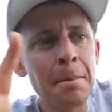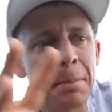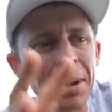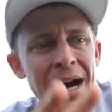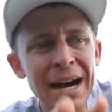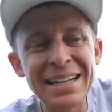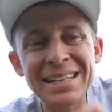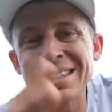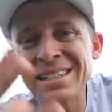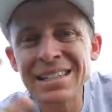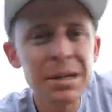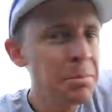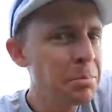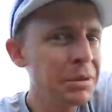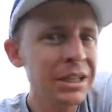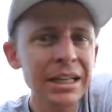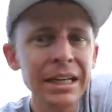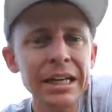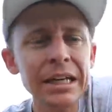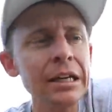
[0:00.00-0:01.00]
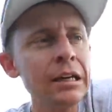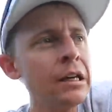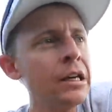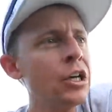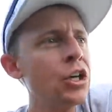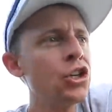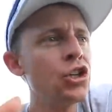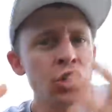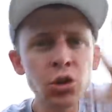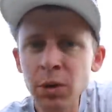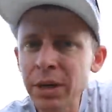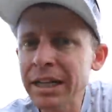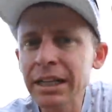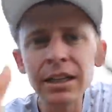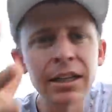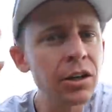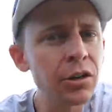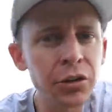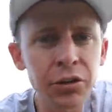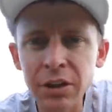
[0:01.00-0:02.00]
by simply
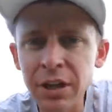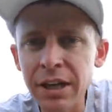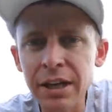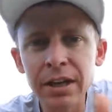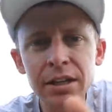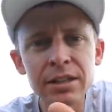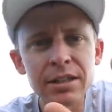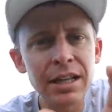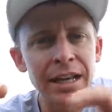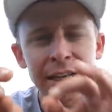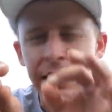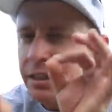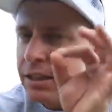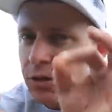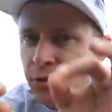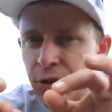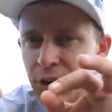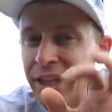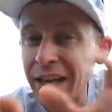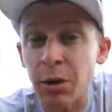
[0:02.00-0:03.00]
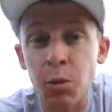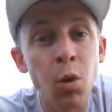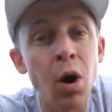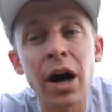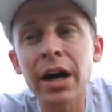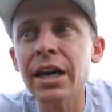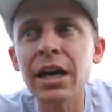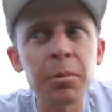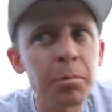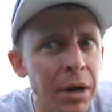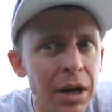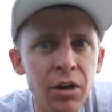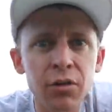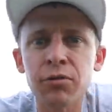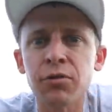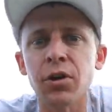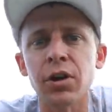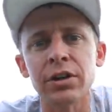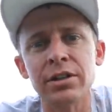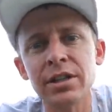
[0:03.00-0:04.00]
doing little things like different like walking
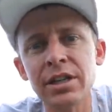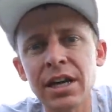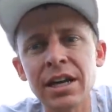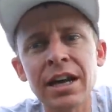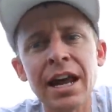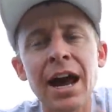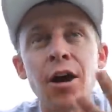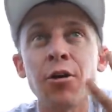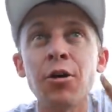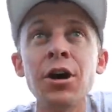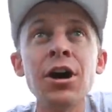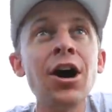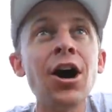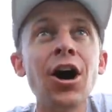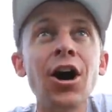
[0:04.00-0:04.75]
barefoot and now